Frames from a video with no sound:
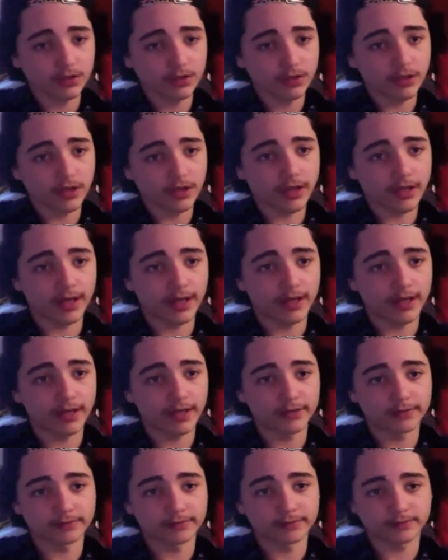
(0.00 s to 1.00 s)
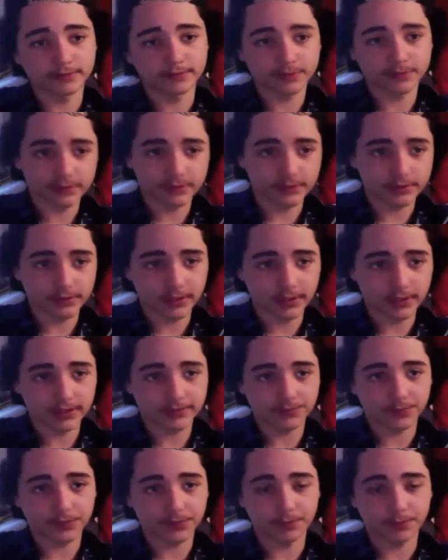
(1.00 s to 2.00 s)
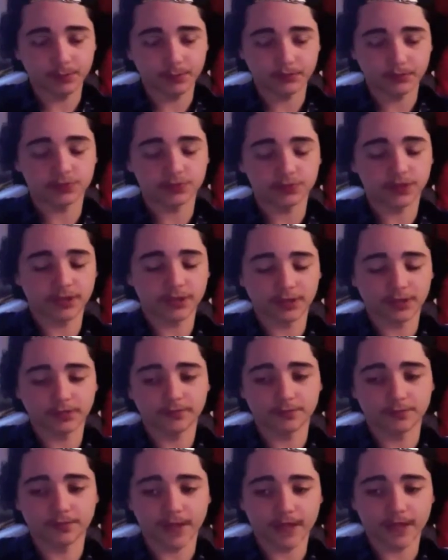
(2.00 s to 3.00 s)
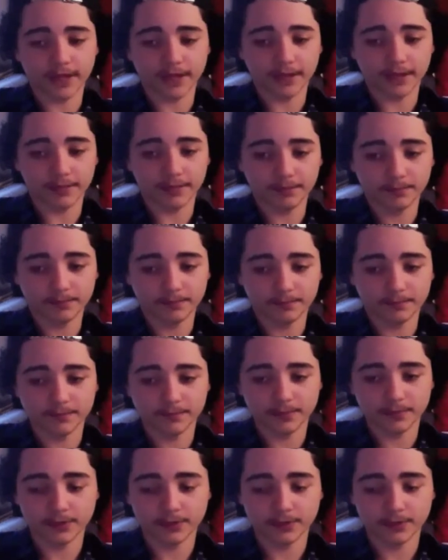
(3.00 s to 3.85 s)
and that's pretty much what I learned from that game. So.